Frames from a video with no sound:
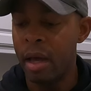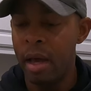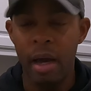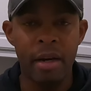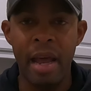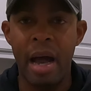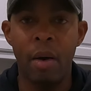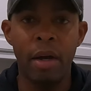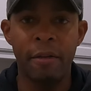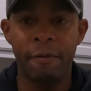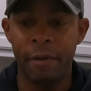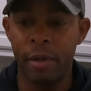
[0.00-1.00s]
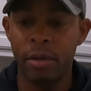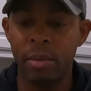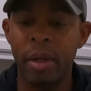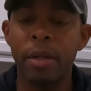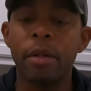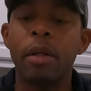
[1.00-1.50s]
and now it feels, I
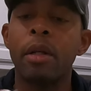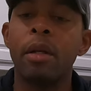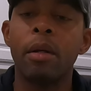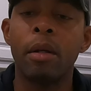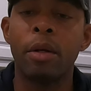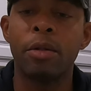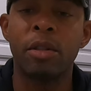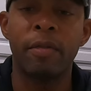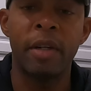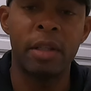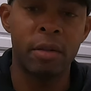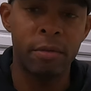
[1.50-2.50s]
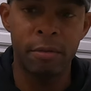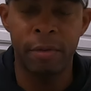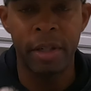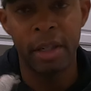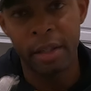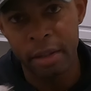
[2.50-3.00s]
mean, other than little stuff, it's
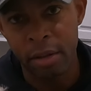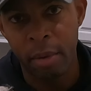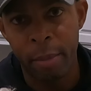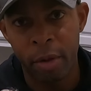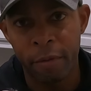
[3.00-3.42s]
funny that it's on my middle